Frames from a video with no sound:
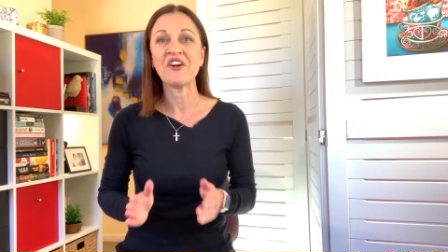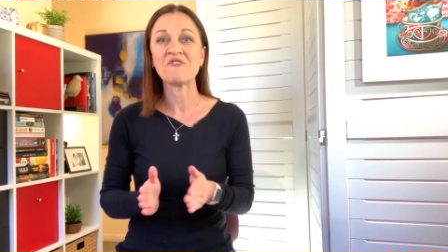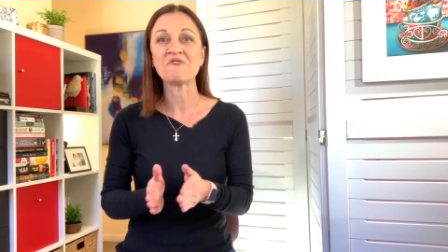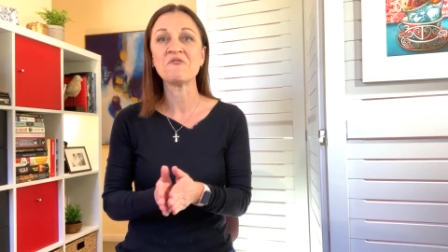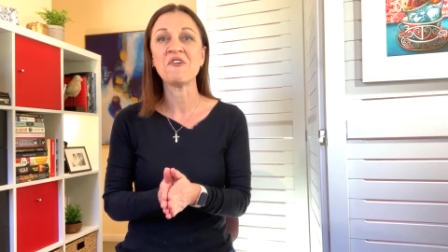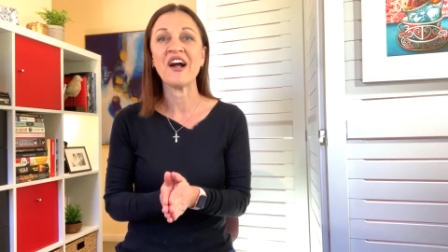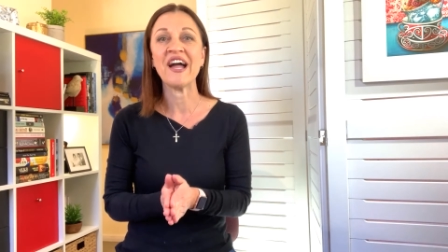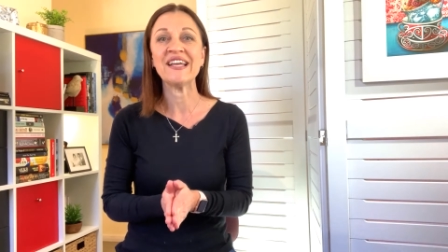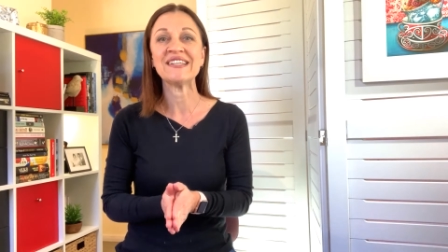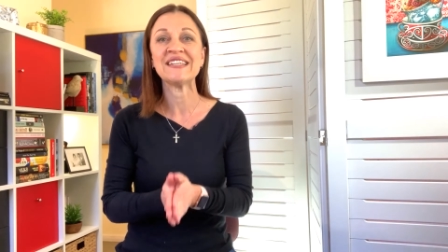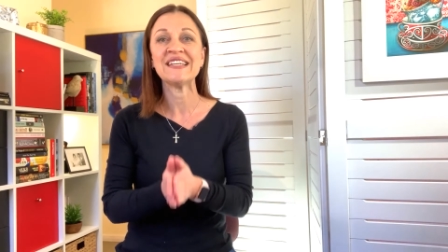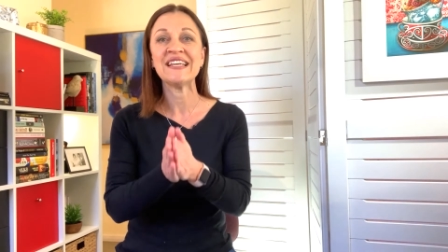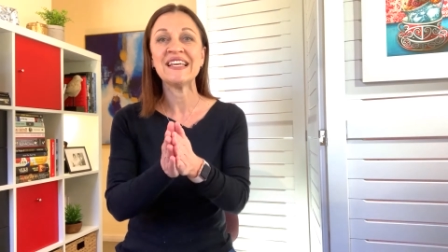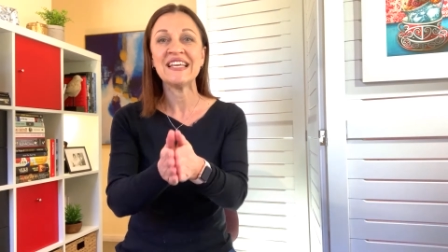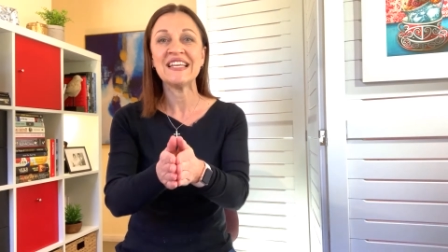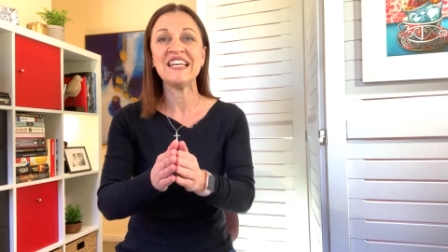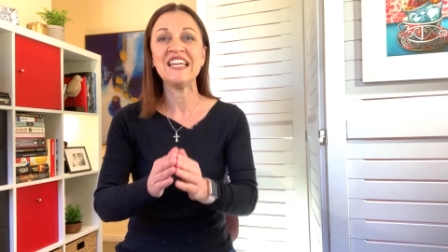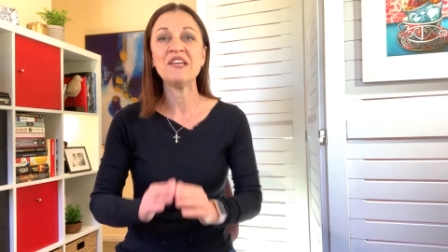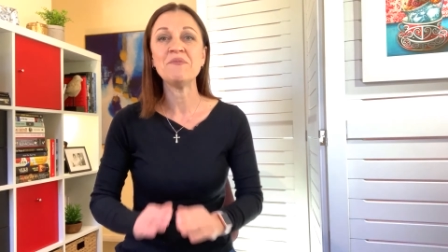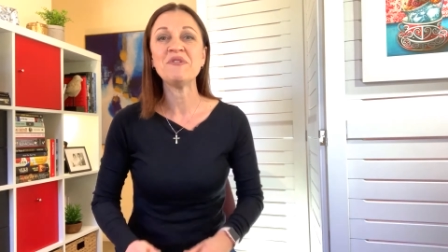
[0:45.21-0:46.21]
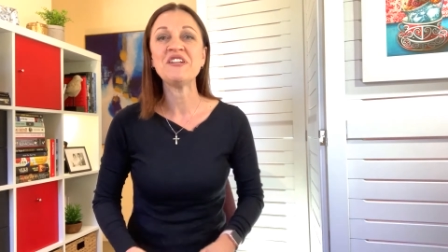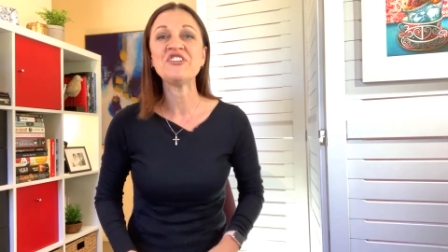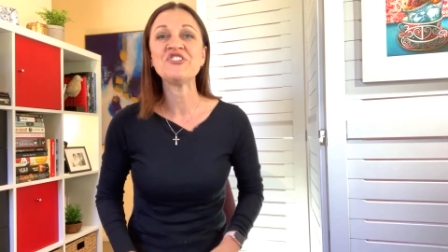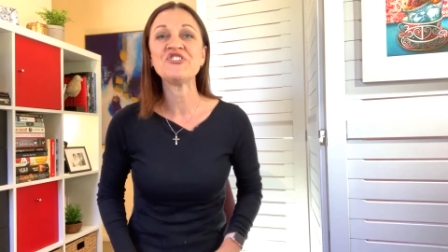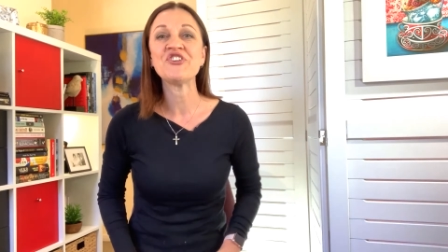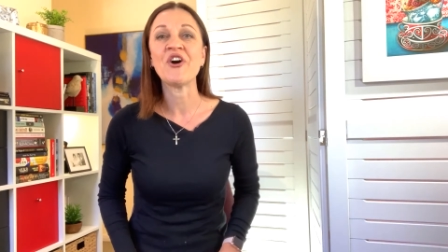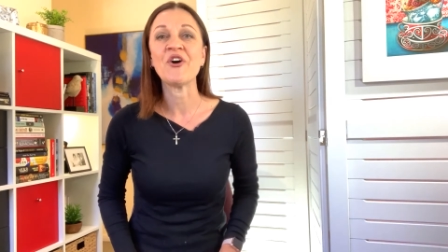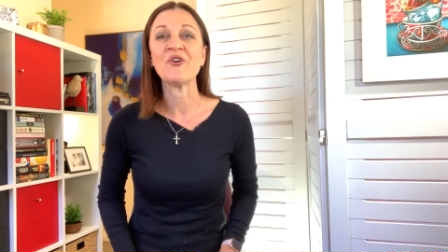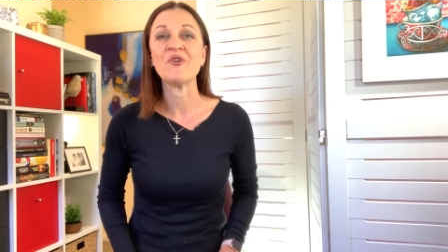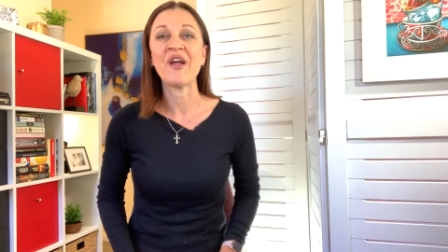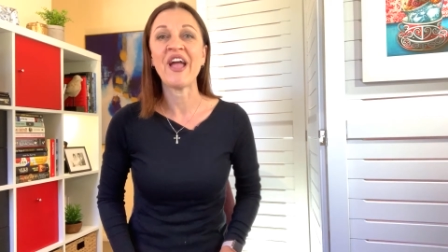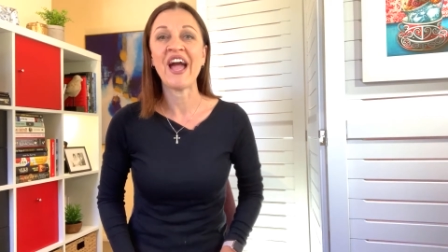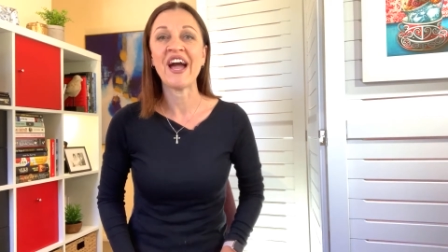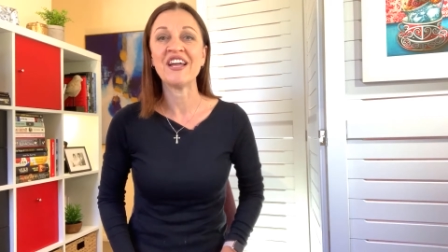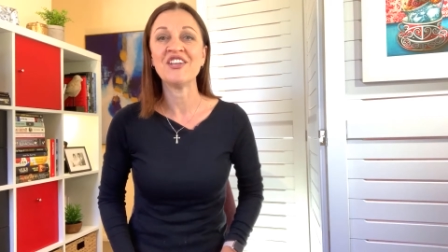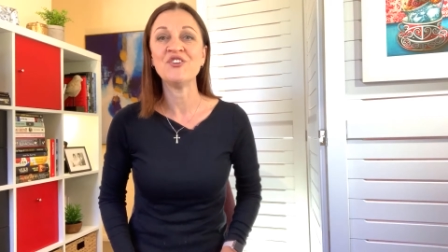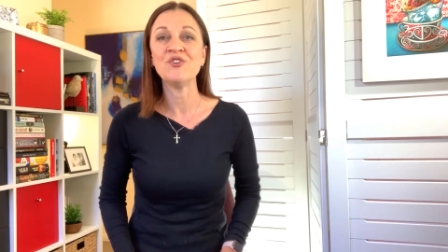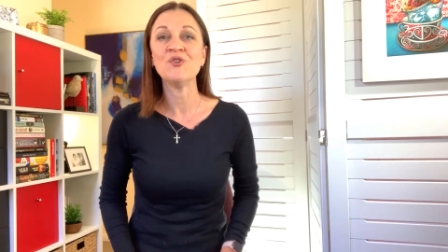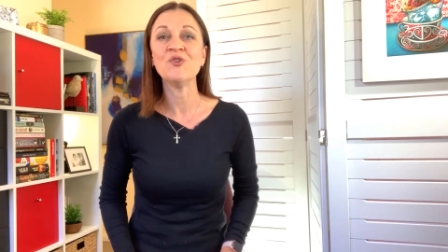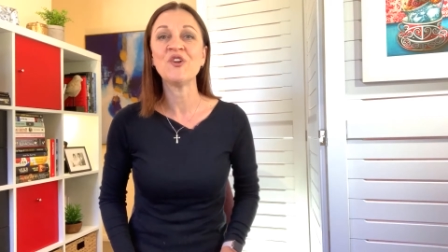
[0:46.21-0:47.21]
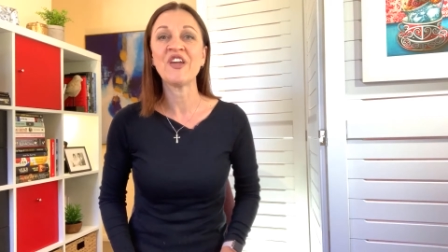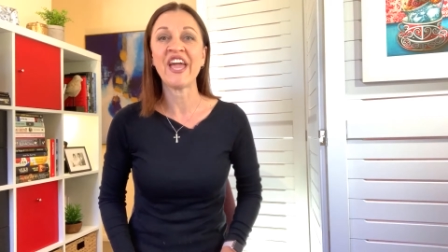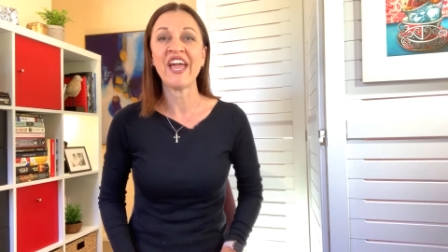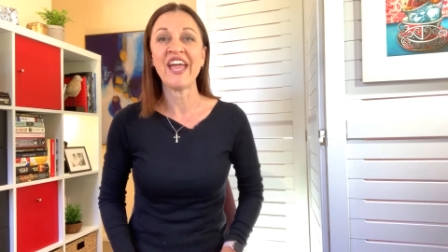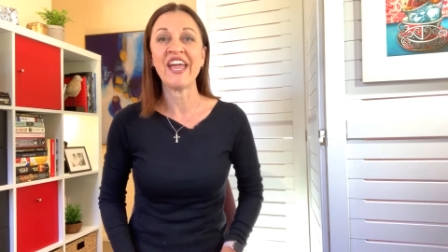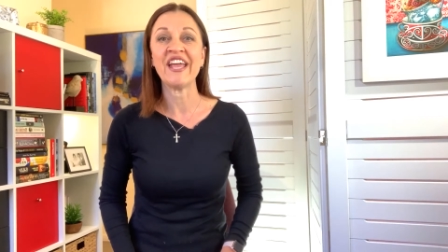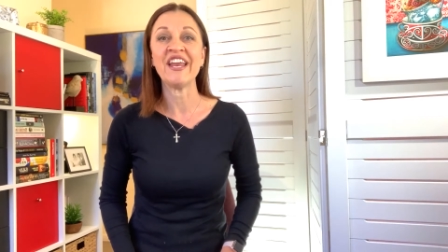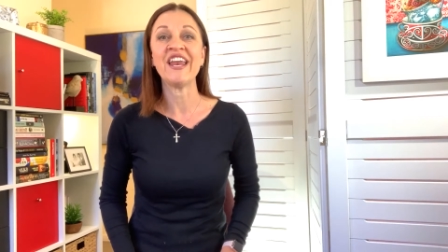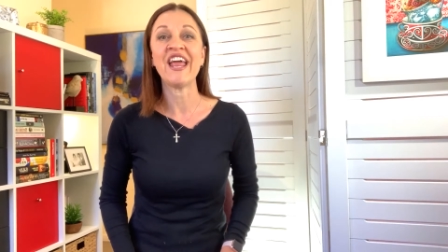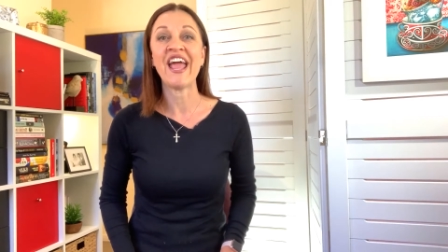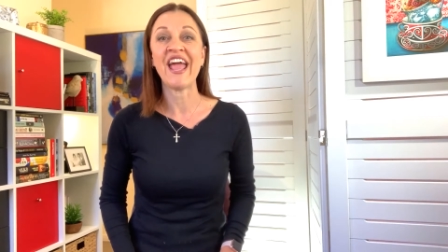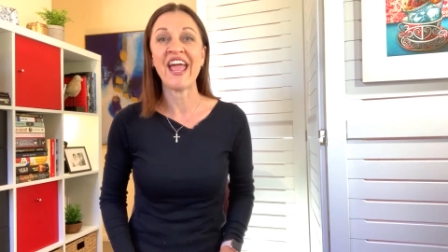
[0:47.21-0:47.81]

Right, let me show how you can